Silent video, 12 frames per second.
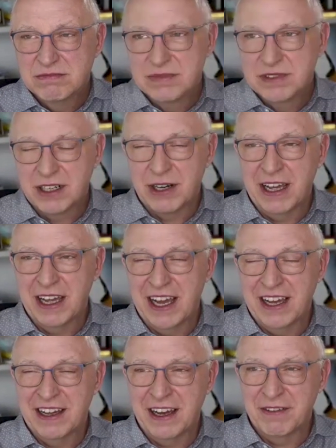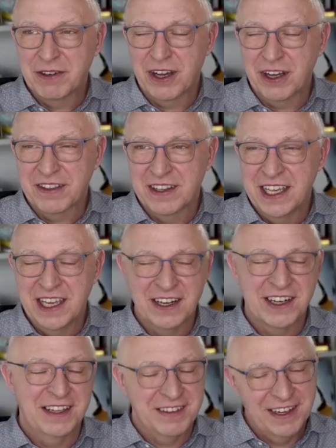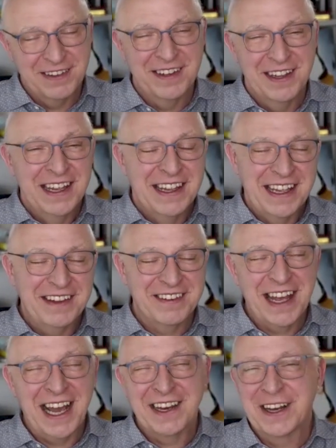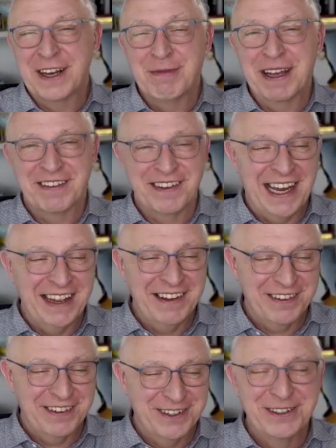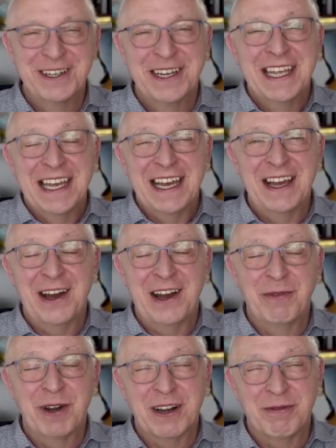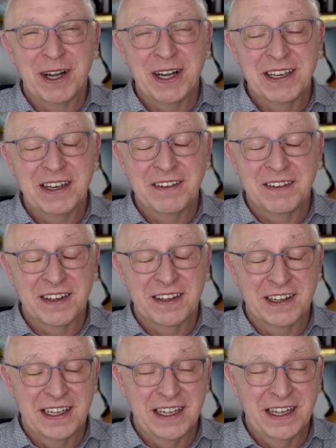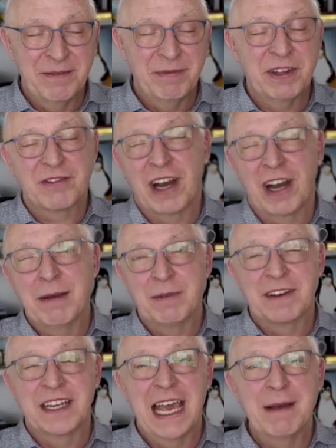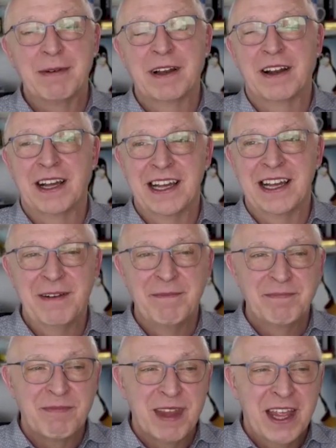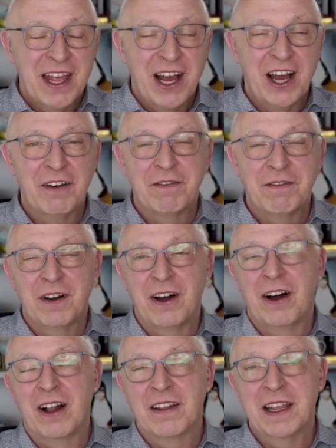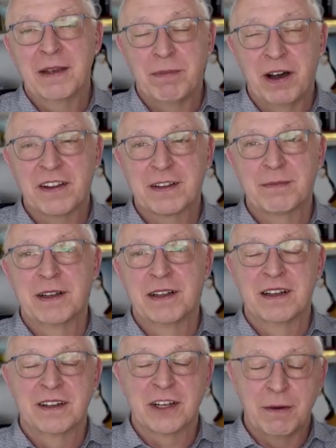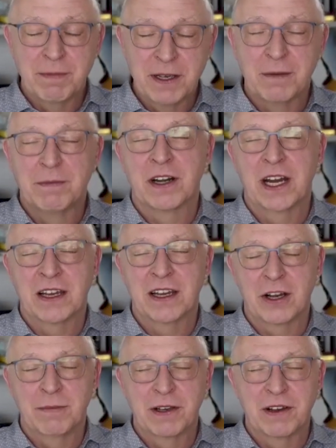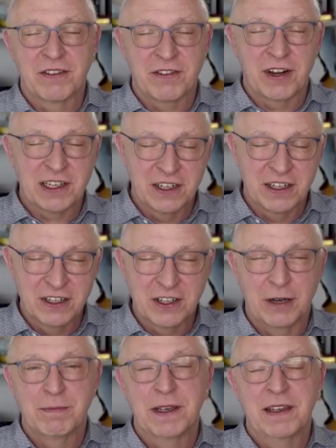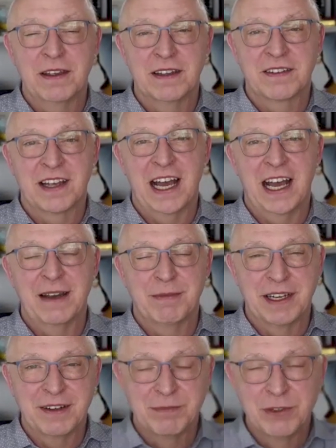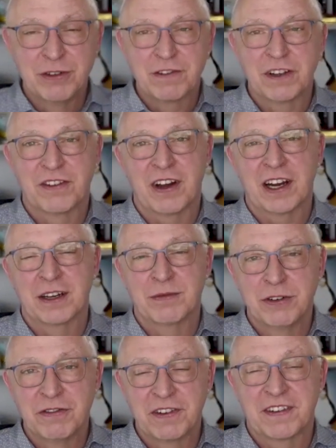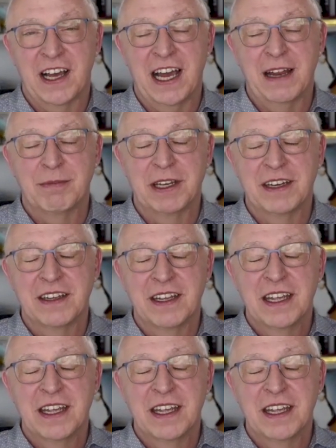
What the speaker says: I forgot the year. It's cited in my slides. So where he describes a table of all the possible copy constructor, copy assignment, move constructor, move assignment,